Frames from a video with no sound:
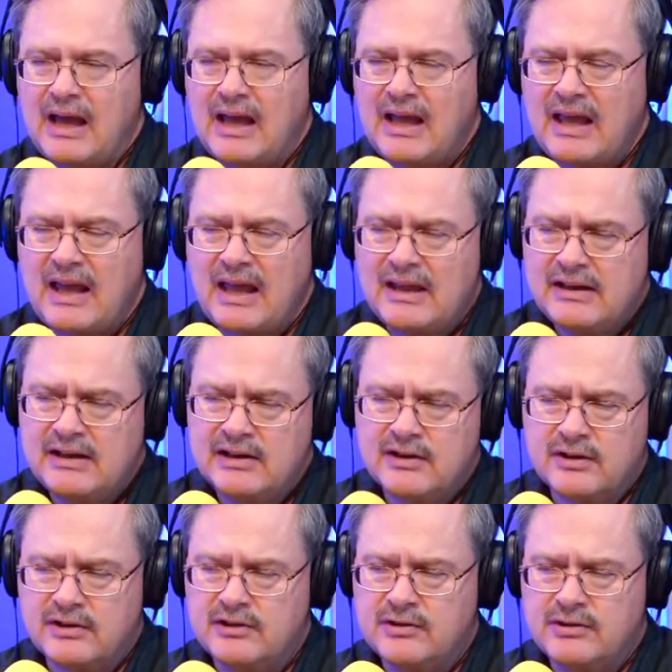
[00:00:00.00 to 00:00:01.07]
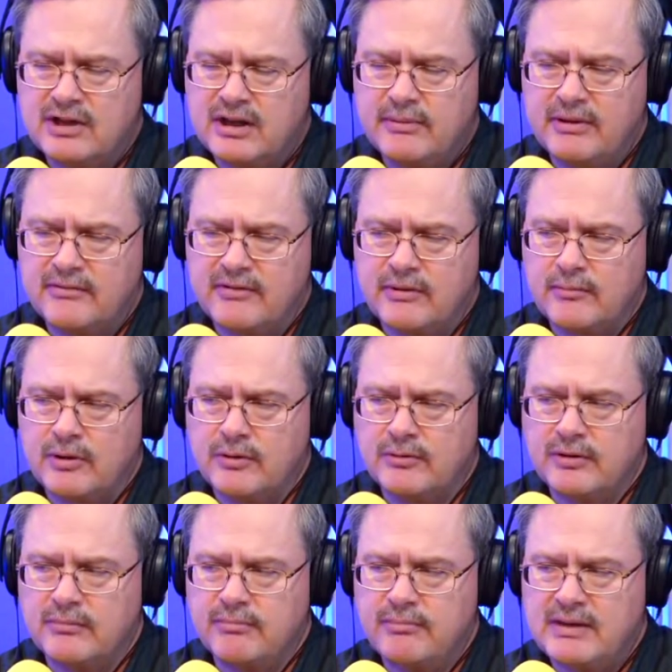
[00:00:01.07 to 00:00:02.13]
I hear, and you tell me if I'm
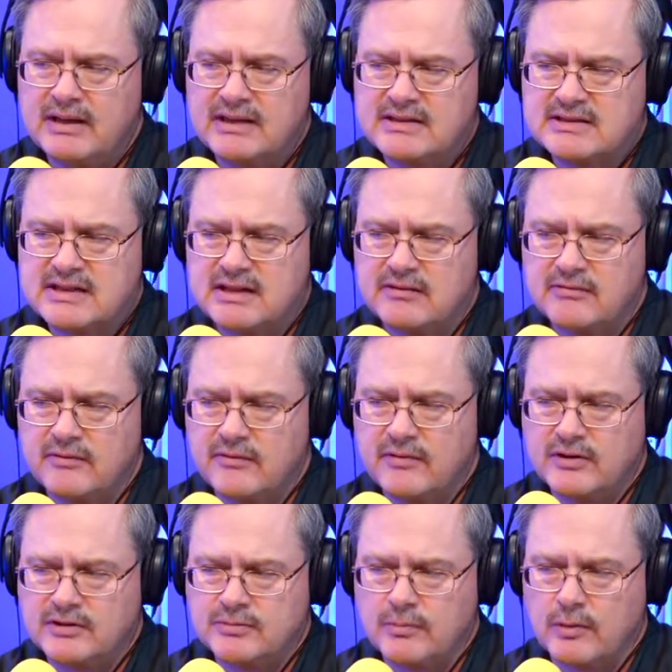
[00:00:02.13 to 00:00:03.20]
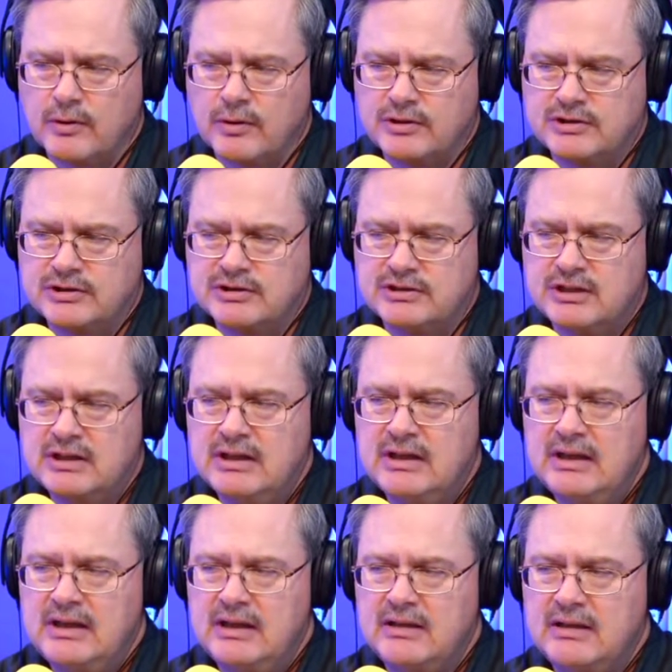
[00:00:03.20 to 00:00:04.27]
wrong, the biggest thing in reverse mortgages
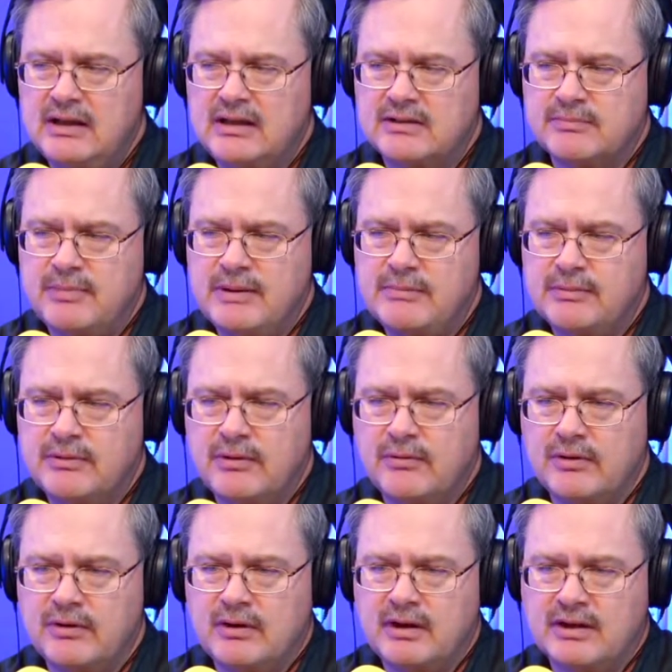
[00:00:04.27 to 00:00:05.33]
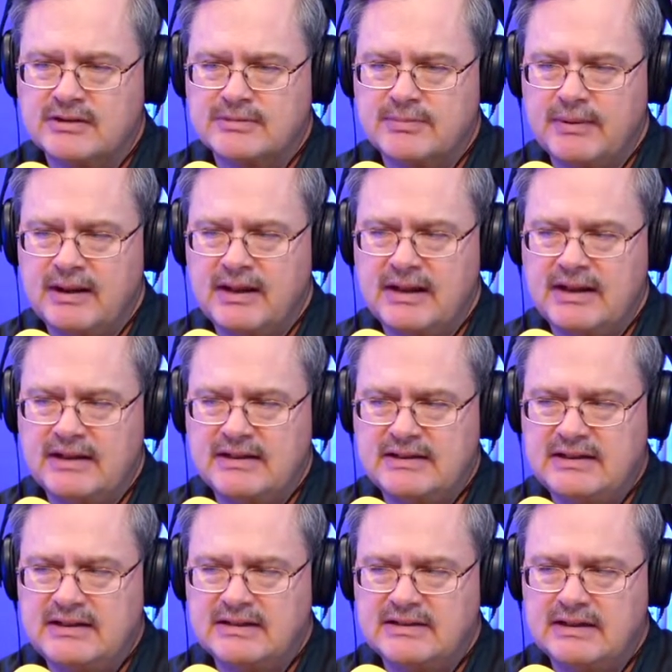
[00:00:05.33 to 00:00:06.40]
is people don't explain in
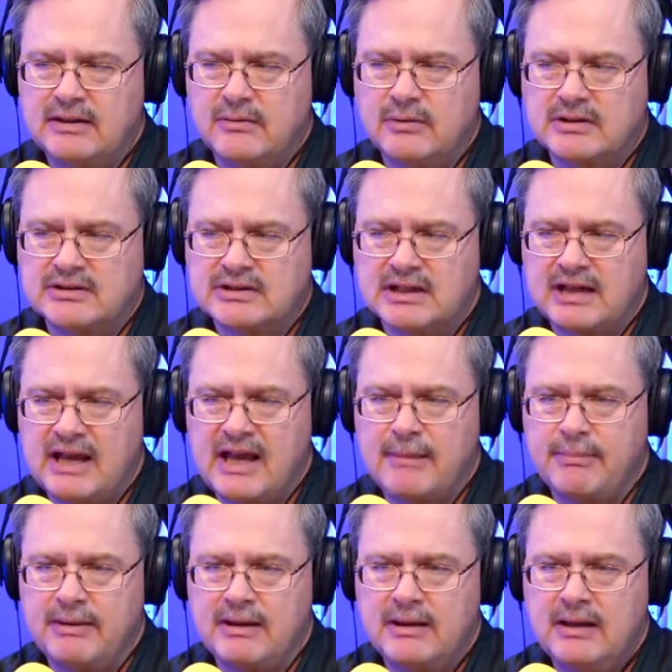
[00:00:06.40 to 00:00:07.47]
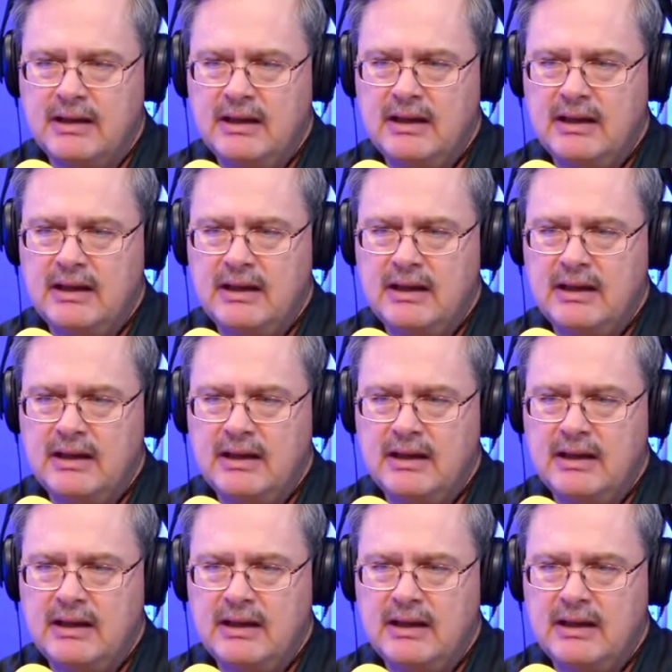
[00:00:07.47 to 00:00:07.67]
detail what's going to happen